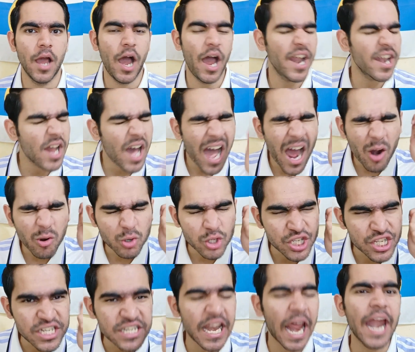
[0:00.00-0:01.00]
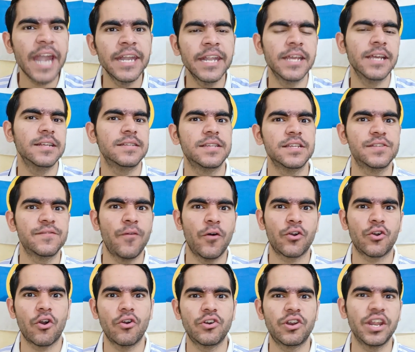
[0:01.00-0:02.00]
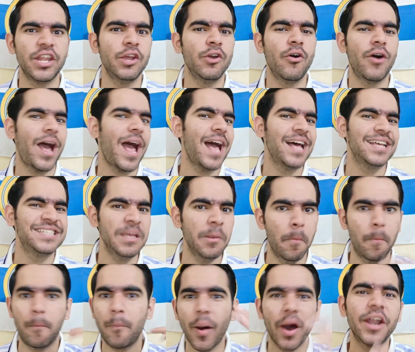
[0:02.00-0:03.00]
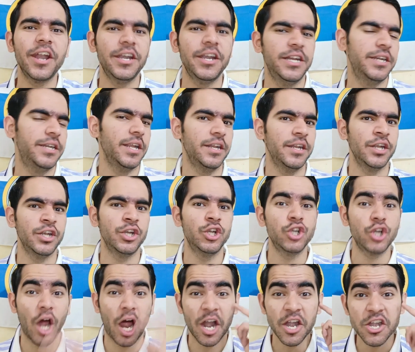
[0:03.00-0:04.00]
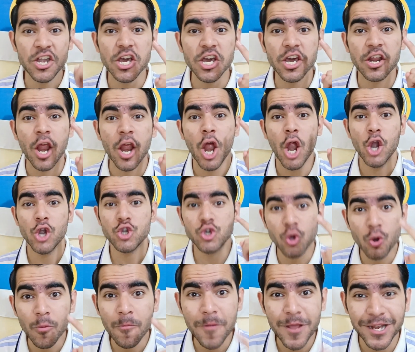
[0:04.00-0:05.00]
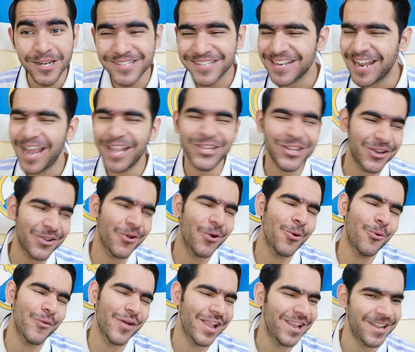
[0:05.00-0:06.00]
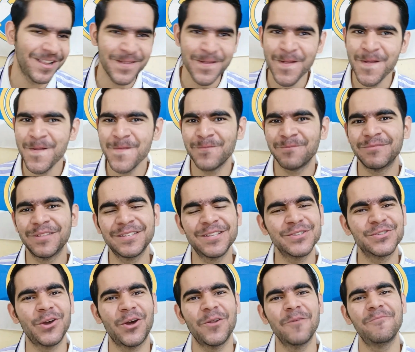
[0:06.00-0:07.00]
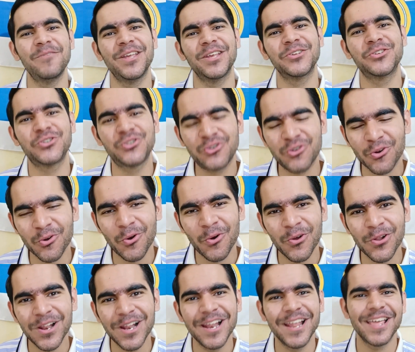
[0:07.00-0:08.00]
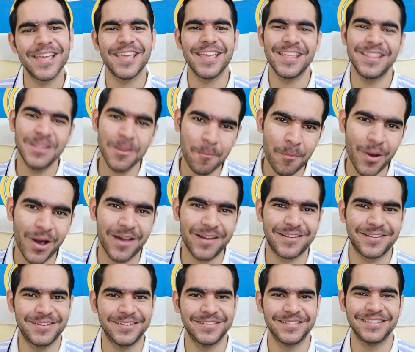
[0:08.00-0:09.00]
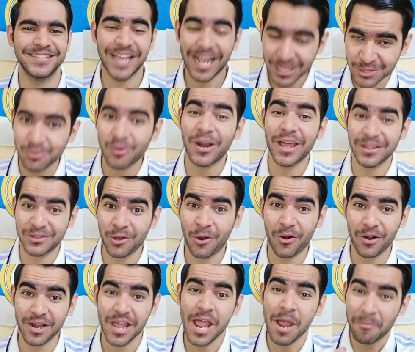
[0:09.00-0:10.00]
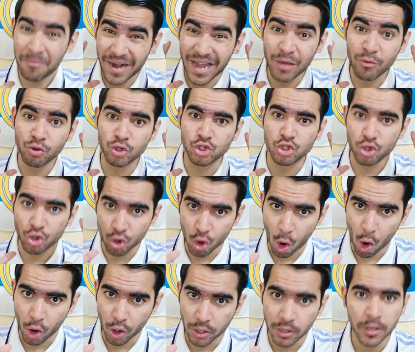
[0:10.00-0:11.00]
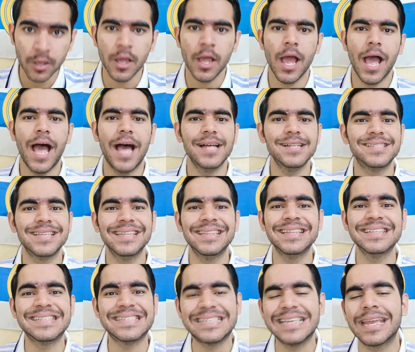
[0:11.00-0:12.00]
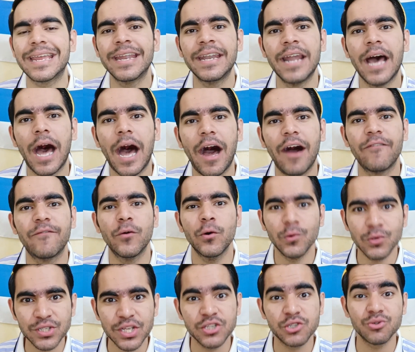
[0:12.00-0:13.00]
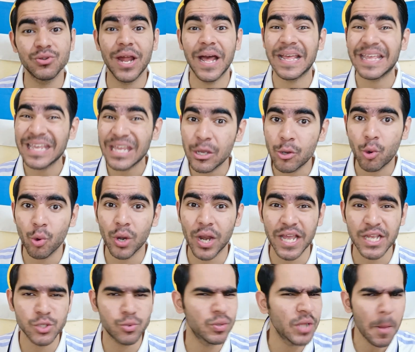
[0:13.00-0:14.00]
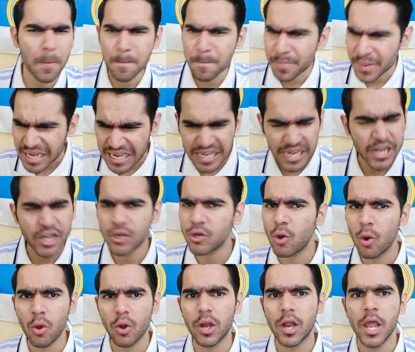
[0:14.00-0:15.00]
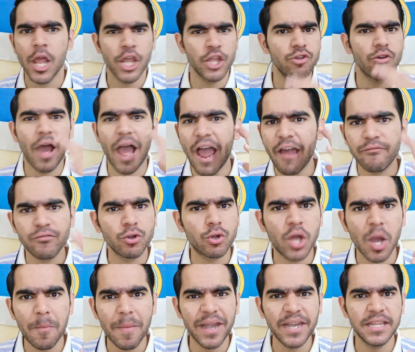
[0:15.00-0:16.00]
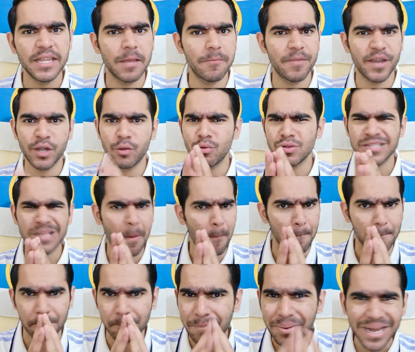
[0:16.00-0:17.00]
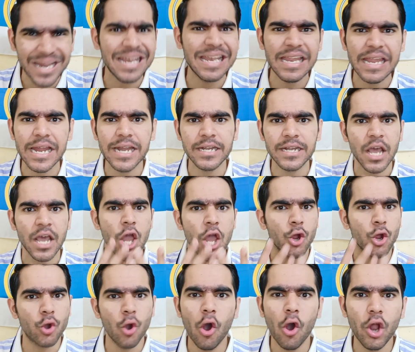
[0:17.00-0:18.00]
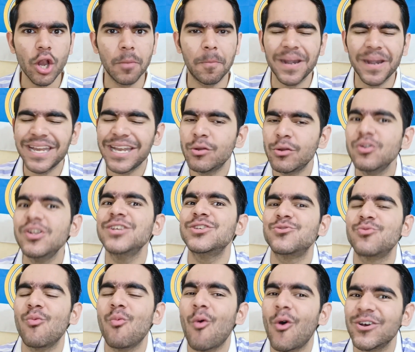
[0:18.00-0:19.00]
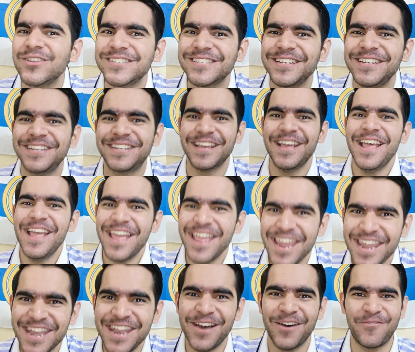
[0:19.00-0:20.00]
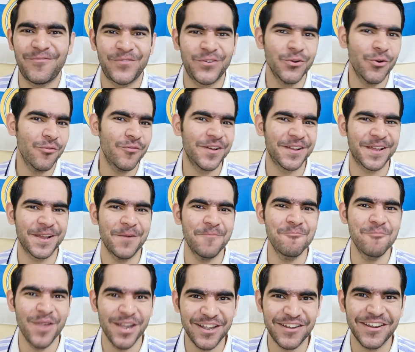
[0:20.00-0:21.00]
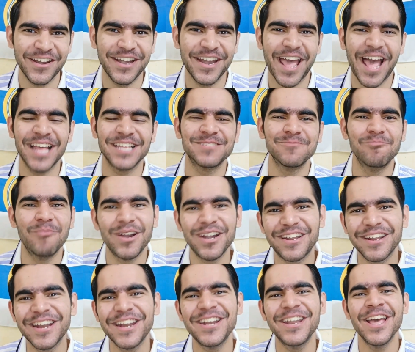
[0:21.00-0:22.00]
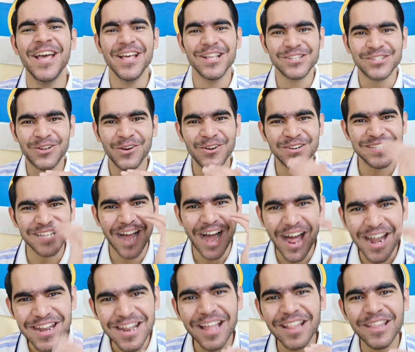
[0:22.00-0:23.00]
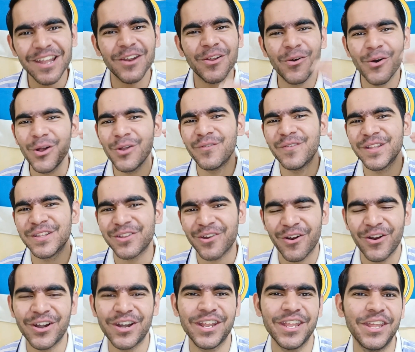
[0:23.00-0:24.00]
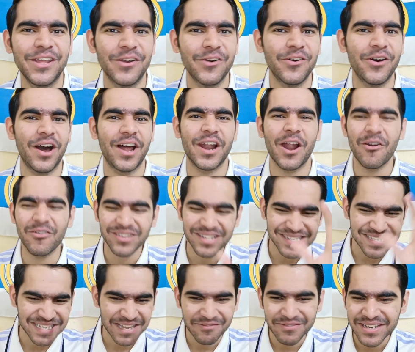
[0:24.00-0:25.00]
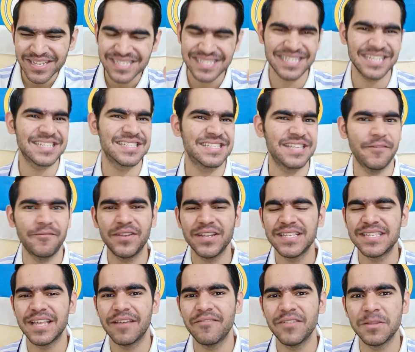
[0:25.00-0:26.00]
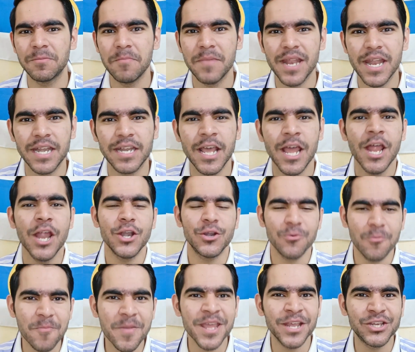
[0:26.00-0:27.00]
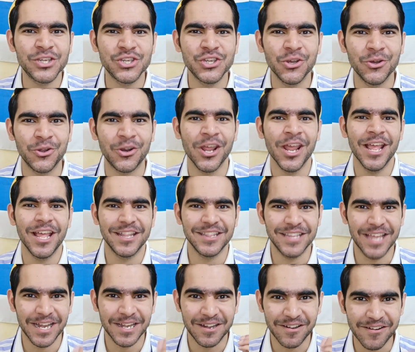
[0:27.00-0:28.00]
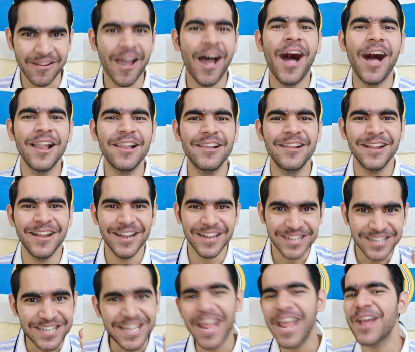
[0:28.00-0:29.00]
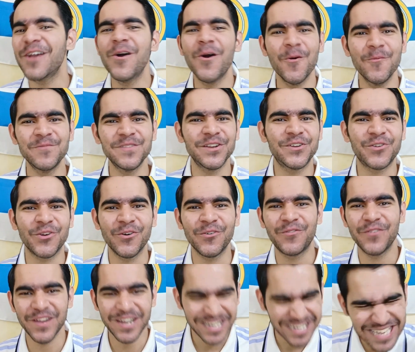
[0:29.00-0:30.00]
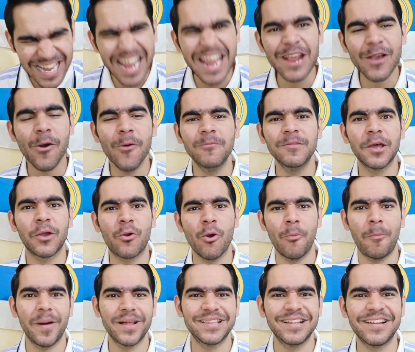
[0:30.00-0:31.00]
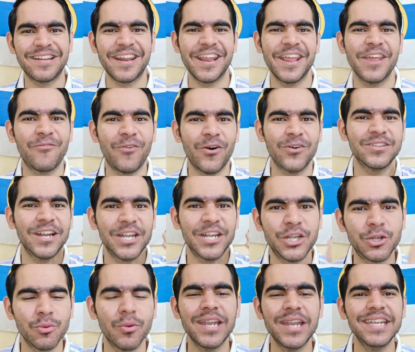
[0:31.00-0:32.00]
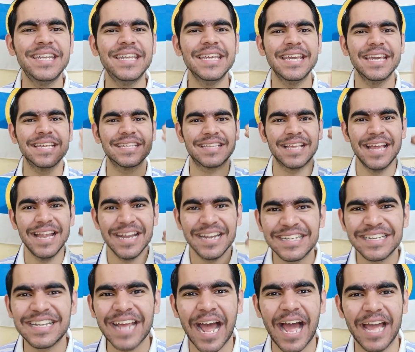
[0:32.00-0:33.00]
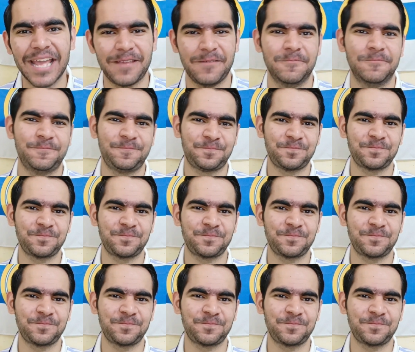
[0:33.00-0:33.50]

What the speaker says: An outstanding assist for Rodrygo as he buried it in under 2 minutes. And I thought, oh well, this is gonna be a stroll in the park. That's what I thought, but I was wrong. As in the second half, Osasuna equalized with a brilliant goal. You have to commend them. It was a brilliant goal. But it just wasn't enough to overcome Madrid. As Madrid scores another goal with Rodrygo around the 76th, 77th minute to make sure that Real take home the trophy, take home the Copa del Rey for the 20th time.